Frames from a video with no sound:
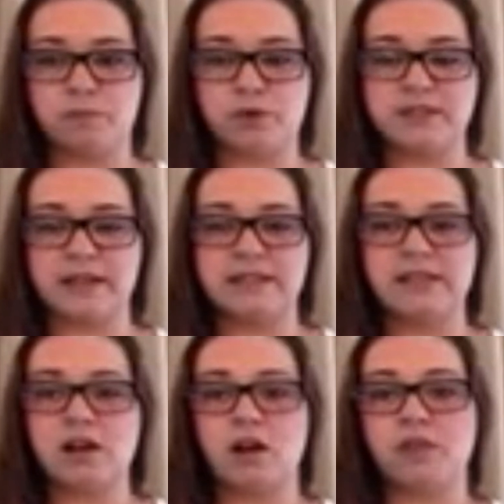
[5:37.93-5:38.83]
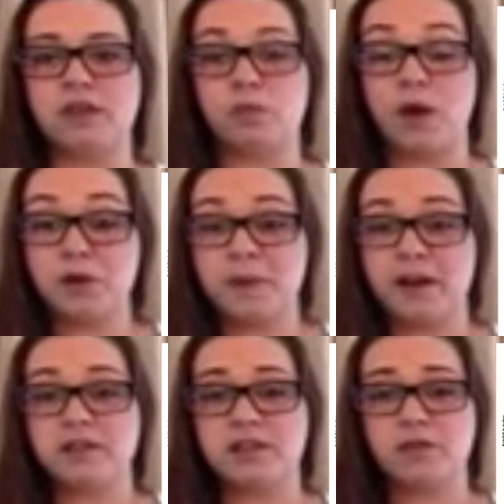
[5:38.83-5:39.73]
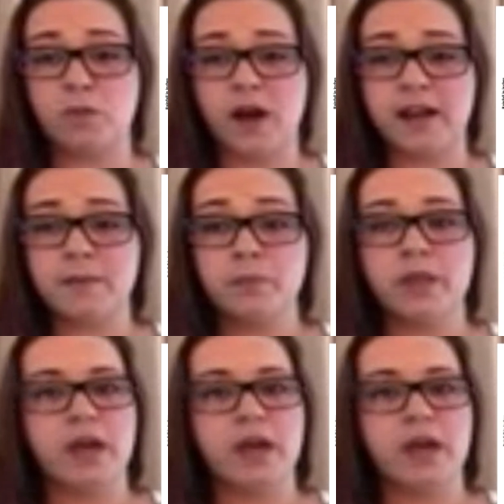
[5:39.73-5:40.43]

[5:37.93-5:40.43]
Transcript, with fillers: presented on the weather patterns of Hawaii,